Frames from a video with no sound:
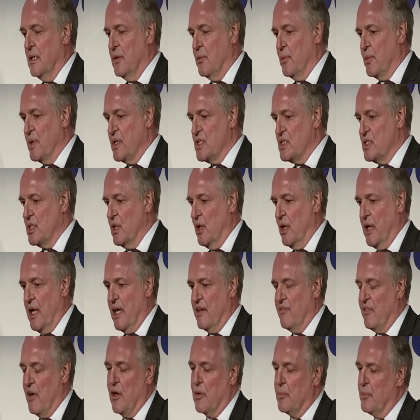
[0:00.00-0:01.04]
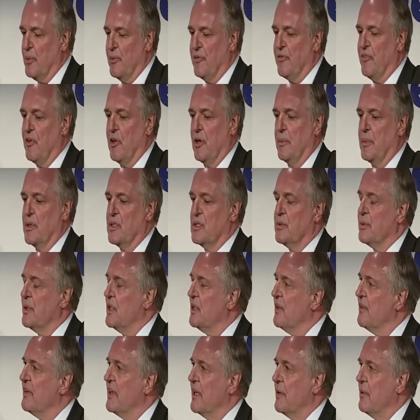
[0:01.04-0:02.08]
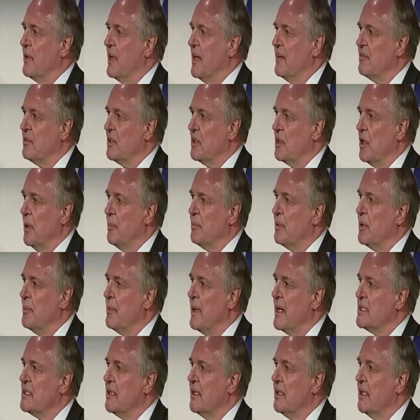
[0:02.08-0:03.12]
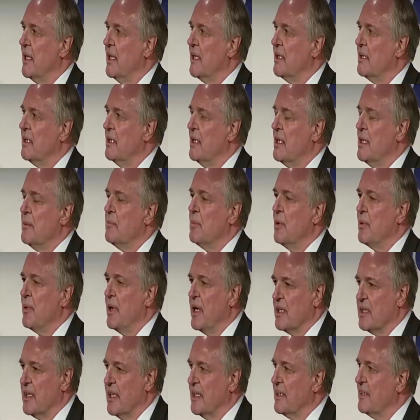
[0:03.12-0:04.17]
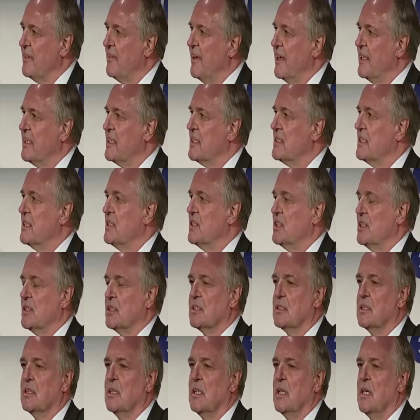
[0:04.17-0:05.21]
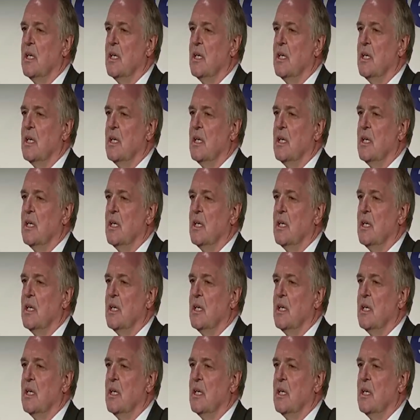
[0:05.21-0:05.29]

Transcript: We still have our performance. We don't think we have to compromise on that, but we can take the right decisions.